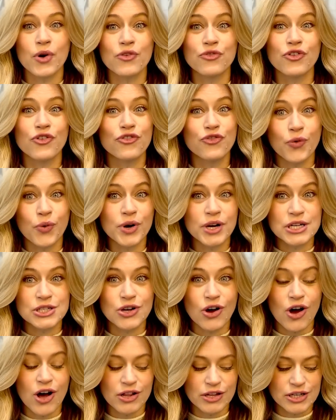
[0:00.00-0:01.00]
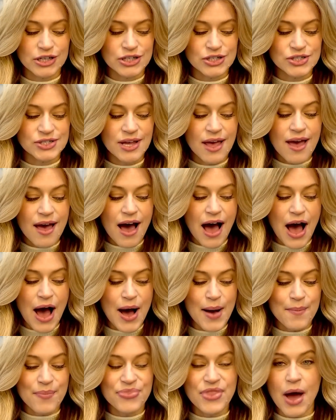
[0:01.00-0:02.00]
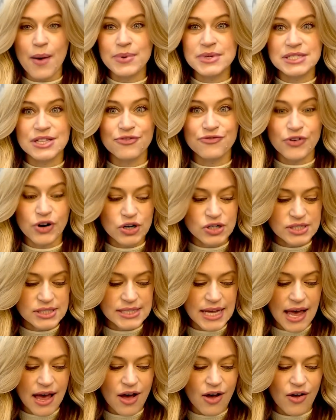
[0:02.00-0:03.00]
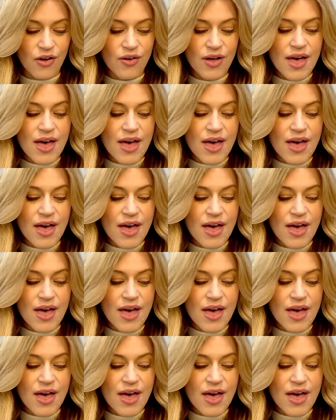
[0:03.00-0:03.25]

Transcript: for $40. That was the first sale.